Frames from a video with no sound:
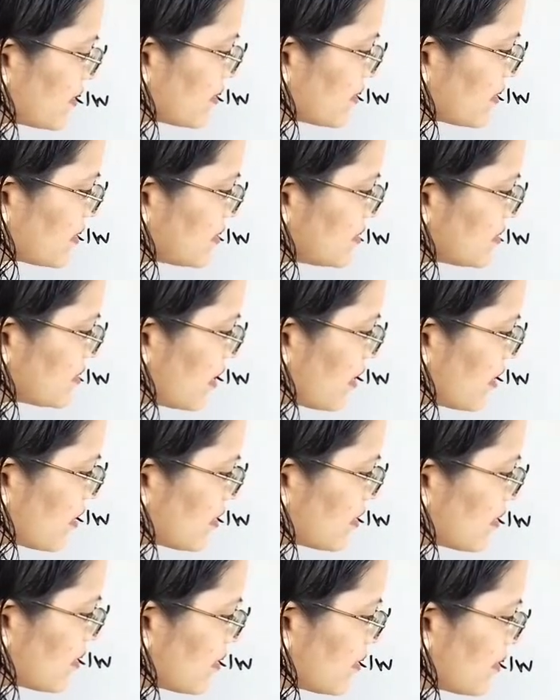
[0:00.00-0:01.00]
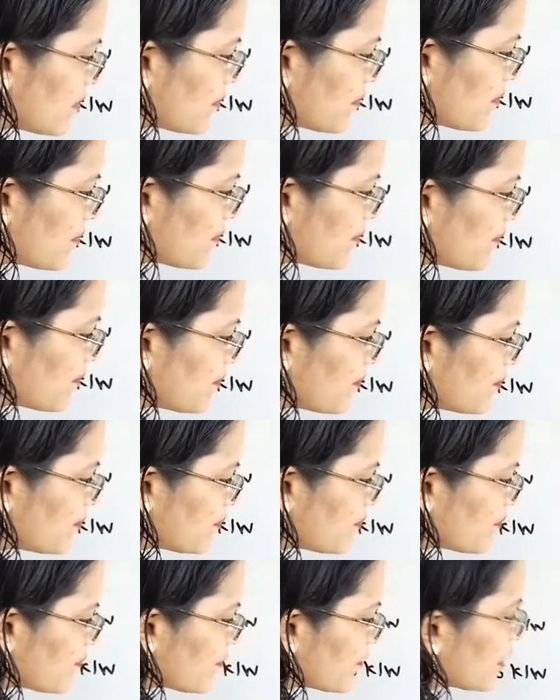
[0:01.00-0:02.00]
here is R3.
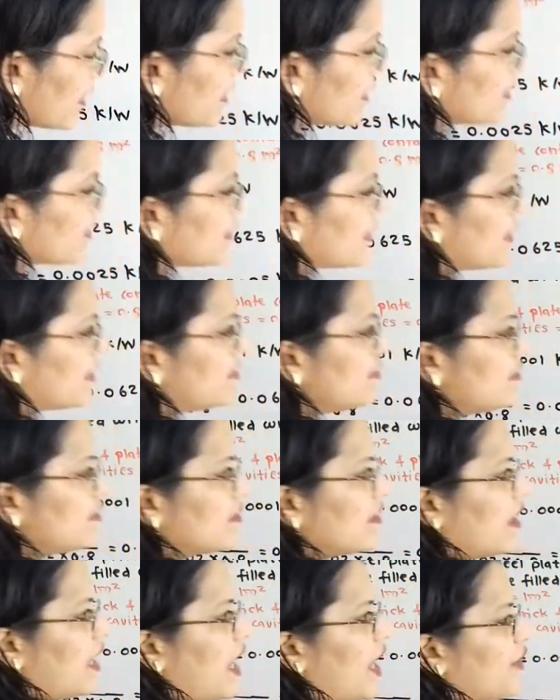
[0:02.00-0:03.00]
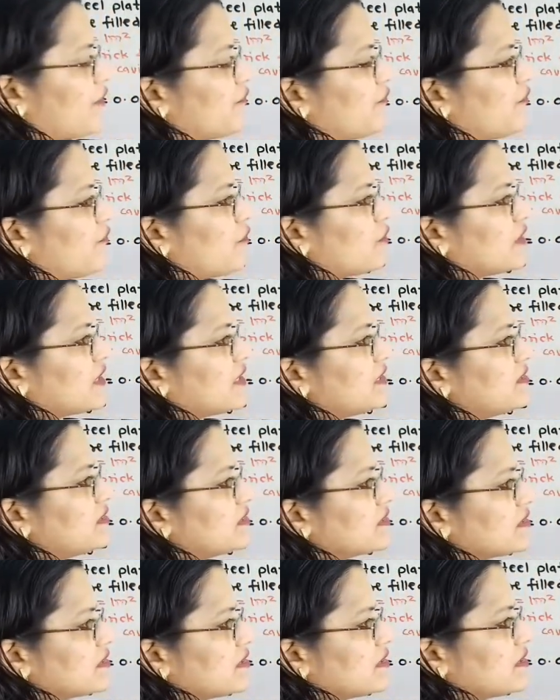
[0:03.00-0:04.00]
Then R4
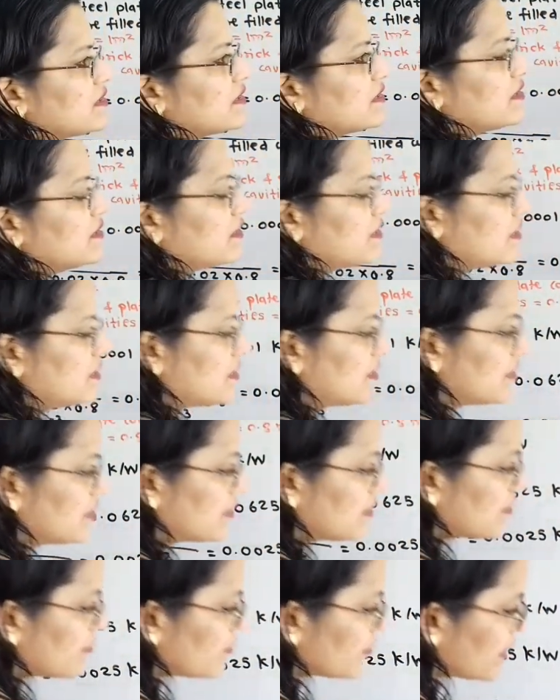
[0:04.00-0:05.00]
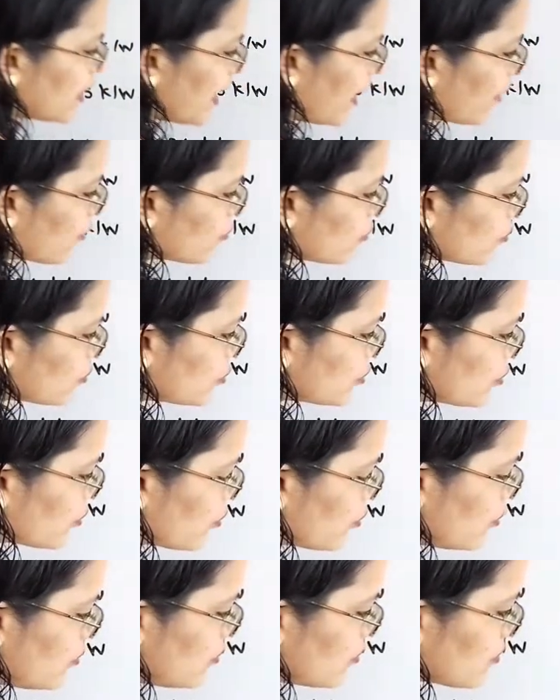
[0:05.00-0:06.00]
is, we have to
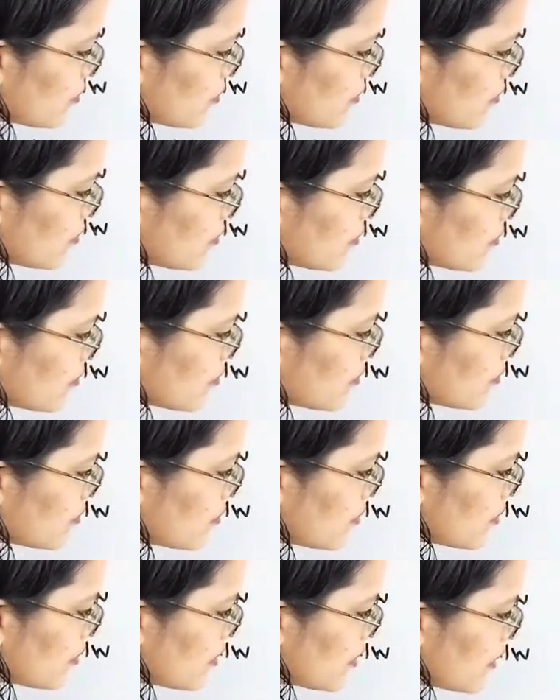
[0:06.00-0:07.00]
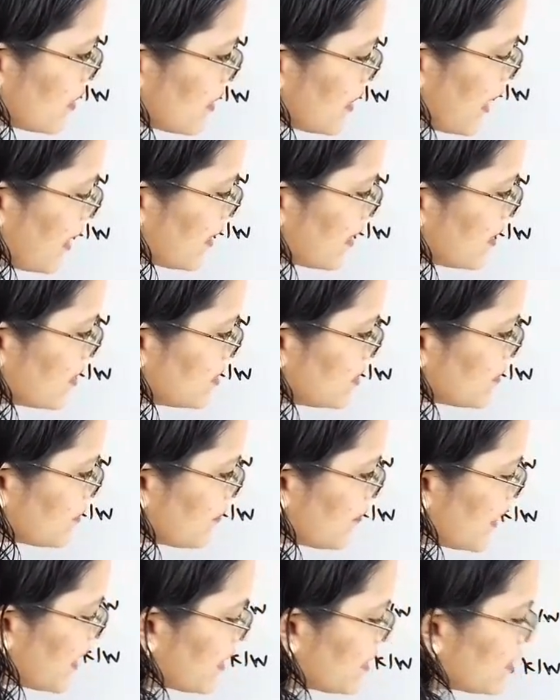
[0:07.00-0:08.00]
show, that is
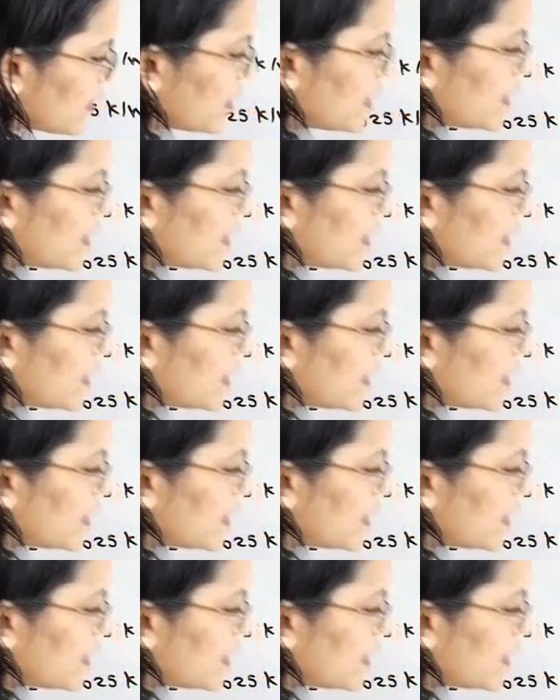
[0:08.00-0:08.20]
when the